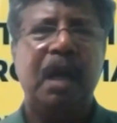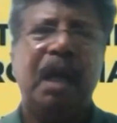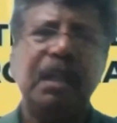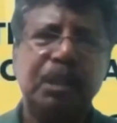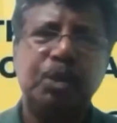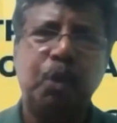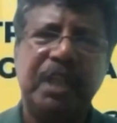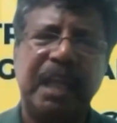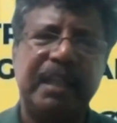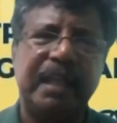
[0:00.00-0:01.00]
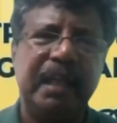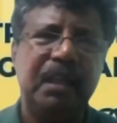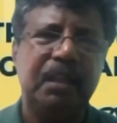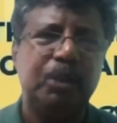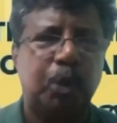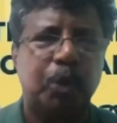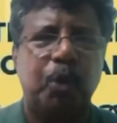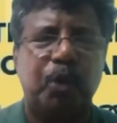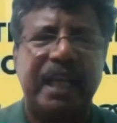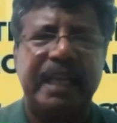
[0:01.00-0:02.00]
and the scooter key should
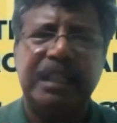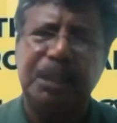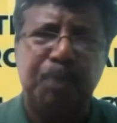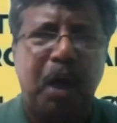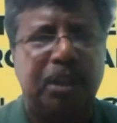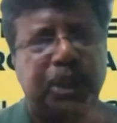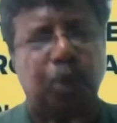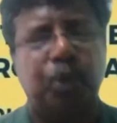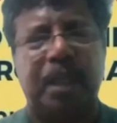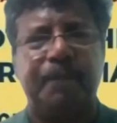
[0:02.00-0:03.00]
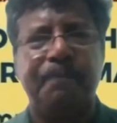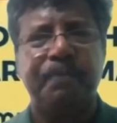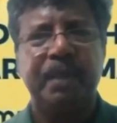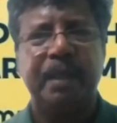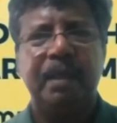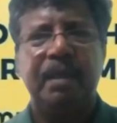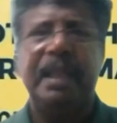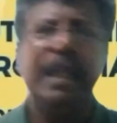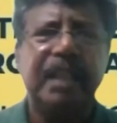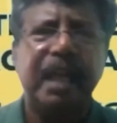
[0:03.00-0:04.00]
look like a small scooter.
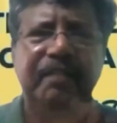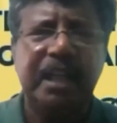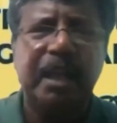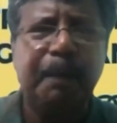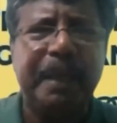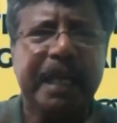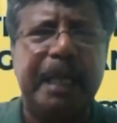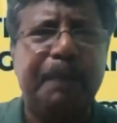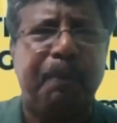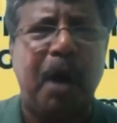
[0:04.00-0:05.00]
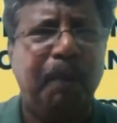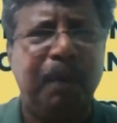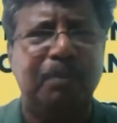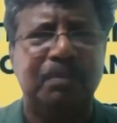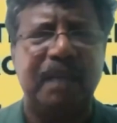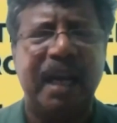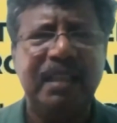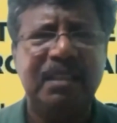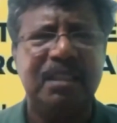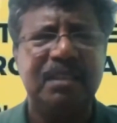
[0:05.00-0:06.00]
Then there will not be any problem,
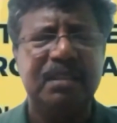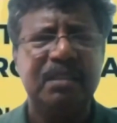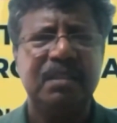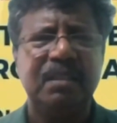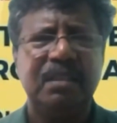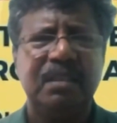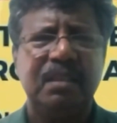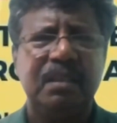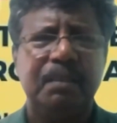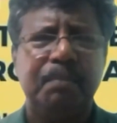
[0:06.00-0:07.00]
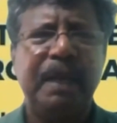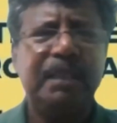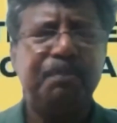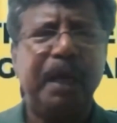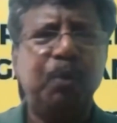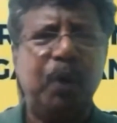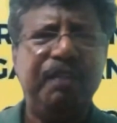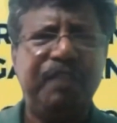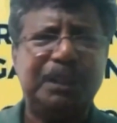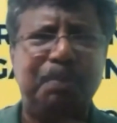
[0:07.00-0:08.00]
right? But my
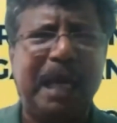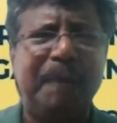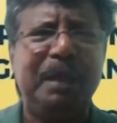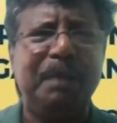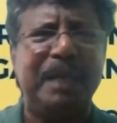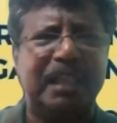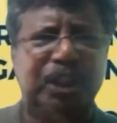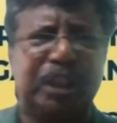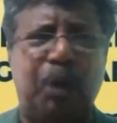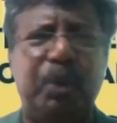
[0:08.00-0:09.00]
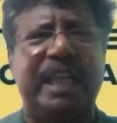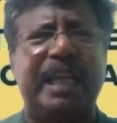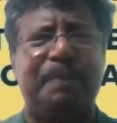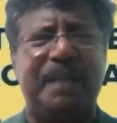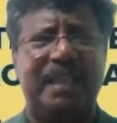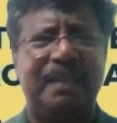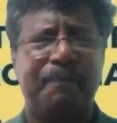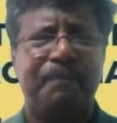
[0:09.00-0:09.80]
wife is blaming me and shouting at me.